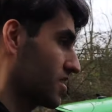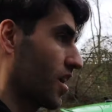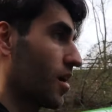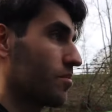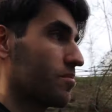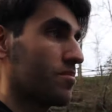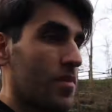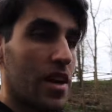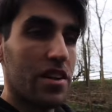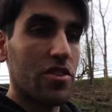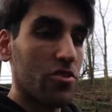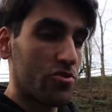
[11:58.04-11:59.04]
come
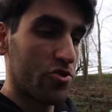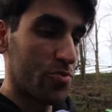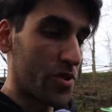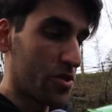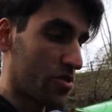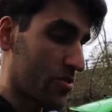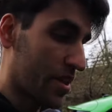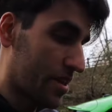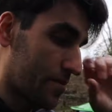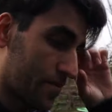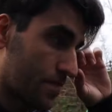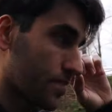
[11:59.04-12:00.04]
and contribute to
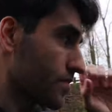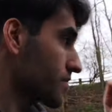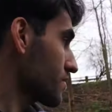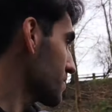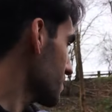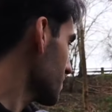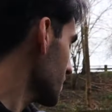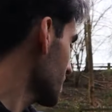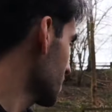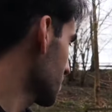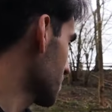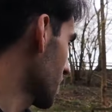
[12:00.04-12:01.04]
it.
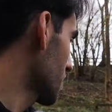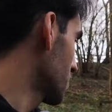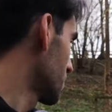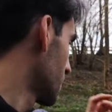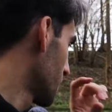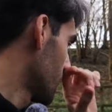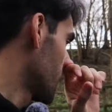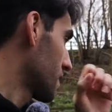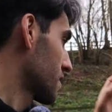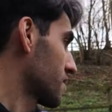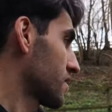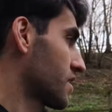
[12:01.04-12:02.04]
So
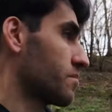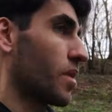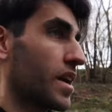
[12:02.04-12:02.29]
in